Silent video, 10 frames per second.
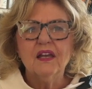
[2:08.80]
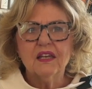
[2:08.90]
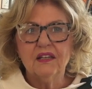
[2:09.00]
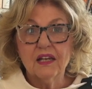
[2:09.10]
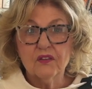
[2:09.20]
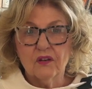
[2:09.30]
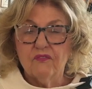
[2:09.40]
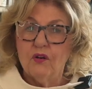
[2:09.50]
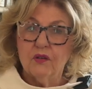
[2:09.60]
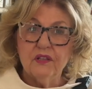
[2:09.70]
connect their
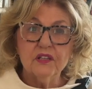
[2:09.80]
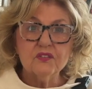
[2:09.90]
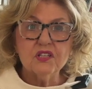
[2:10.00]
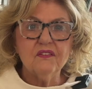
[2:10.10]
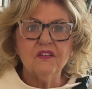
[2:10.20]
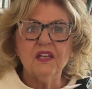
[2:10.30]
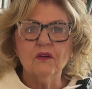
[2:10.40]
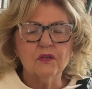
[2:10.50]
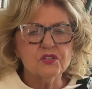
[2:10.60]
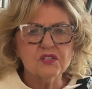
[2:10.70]
phone and their TV,
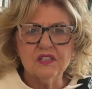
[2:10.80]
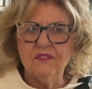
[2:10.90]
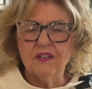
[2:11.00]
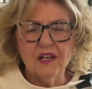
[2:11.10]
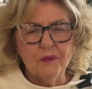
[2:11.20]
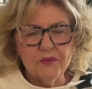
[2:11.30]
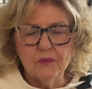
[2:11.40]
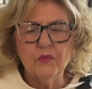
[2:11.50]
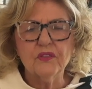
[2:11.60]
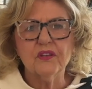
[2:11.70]
or just even help
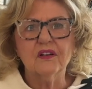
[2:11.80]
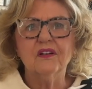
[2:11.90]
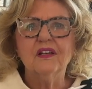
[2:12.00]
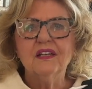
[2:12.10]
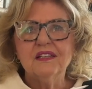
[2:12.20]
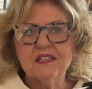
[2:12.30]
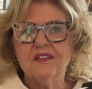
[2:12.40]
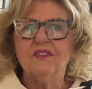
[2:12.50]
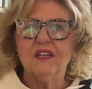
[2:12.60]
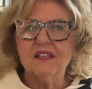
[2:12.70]
them with their
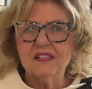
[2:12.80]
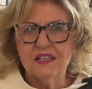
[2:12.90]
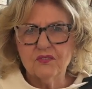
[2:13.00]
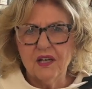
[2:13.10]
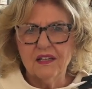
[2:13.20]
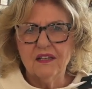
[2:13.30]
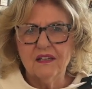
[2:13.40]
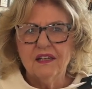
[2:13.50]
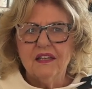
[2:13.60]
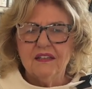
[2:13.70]
TV as they try to
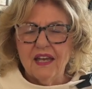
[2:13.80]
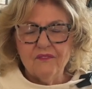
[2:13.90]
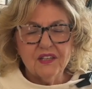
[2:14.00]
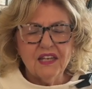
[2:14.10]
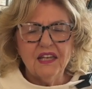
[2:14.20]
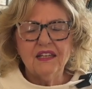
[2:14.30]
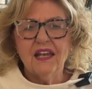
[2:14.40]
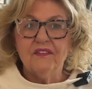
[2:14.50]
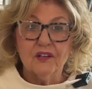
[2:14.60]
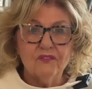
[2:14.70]
navigate
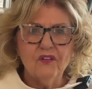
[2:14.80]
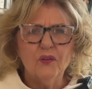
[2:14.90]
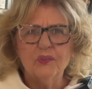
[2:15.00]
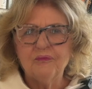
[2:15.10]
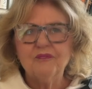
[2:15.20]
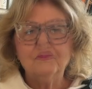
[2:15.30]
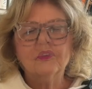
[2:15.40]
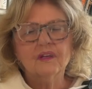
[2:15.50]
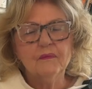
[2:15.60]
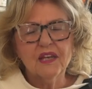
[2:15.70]
and their phone.
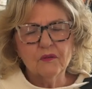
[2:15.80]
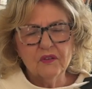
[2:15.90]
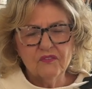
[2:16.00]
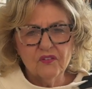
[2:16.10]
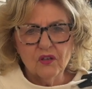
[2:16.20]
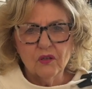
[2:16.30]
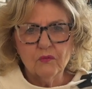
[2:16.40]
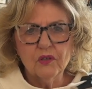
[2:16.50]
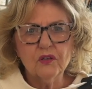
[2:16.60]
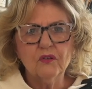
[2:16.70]
We're going to make a referral.
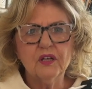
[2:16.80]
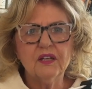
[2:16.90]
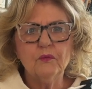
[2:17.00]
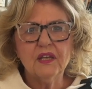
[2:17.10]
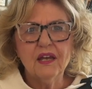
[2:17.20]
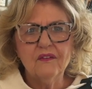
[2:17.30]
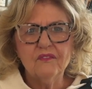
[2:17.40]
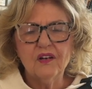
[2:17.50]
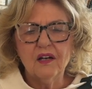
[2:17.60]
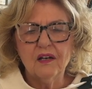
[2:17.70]
We
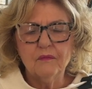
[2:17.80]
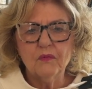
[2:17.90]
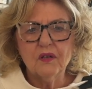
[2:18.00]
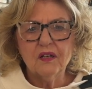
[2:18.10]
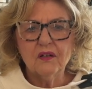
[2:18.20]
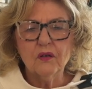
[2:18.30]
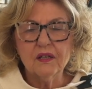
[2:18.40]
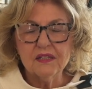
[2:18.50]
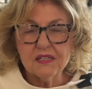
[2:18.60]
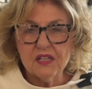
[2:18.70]
have
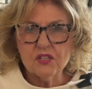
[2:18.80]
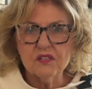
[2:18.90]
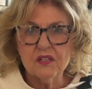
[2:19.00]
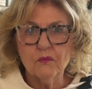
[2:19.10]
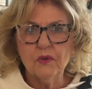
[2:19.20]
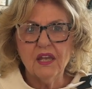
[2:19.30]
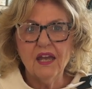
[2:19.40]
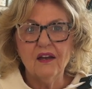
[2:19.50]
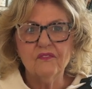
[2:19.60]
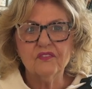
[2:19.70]
organizations that we
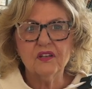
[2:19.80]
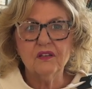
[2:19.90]
have